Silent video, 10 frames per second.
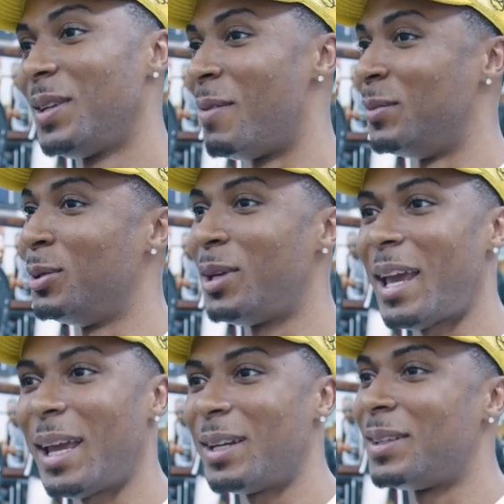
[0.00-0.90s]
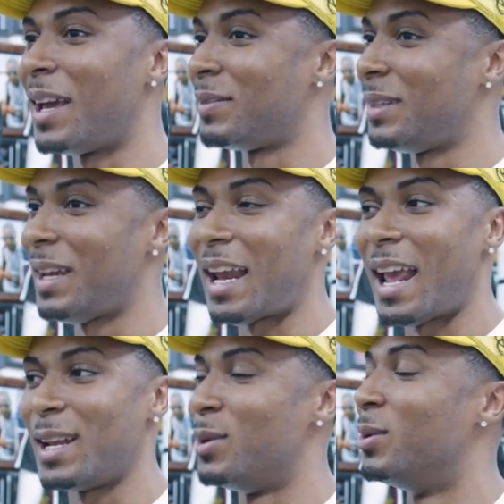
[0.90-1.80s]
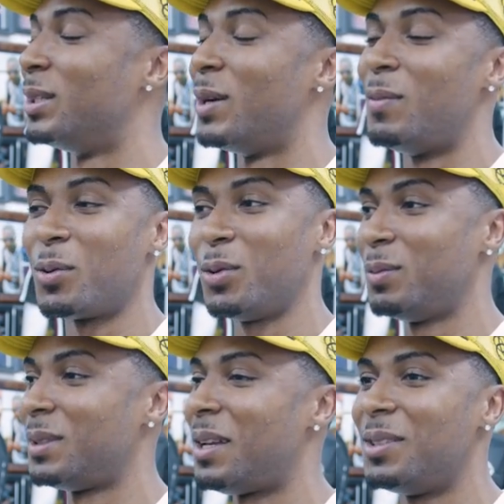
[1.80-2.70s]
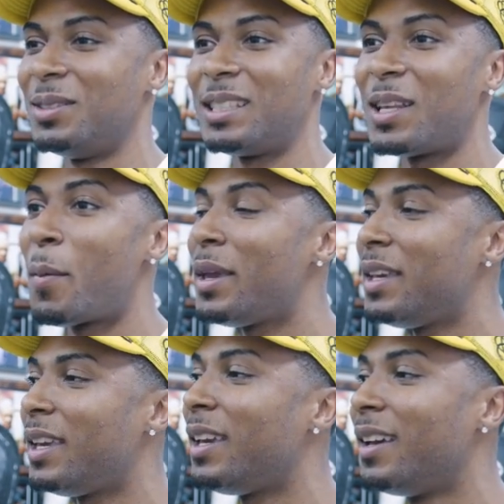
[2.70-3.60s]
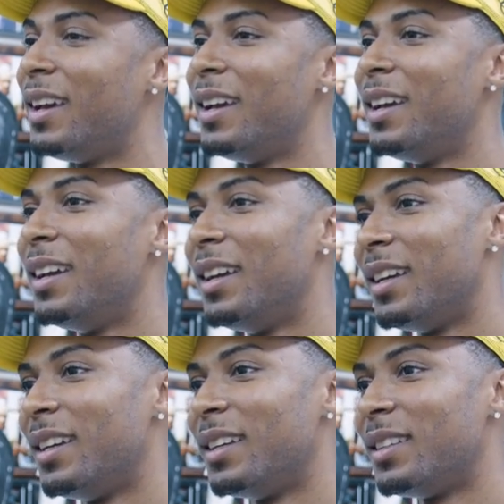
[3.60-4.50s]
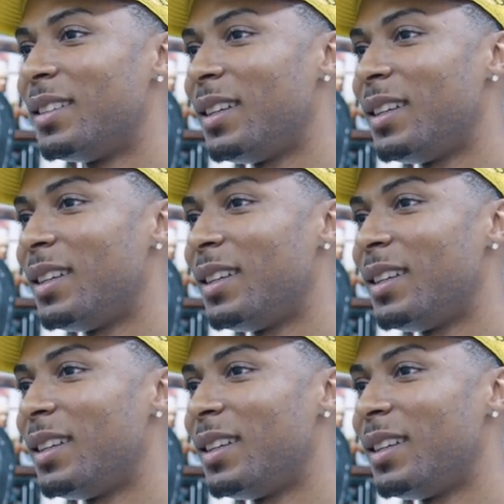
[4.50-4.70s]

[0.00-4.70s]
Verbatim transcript: I'm do that, and after that I ain't doing no more Crip song. That's gonna be This is straight up gonna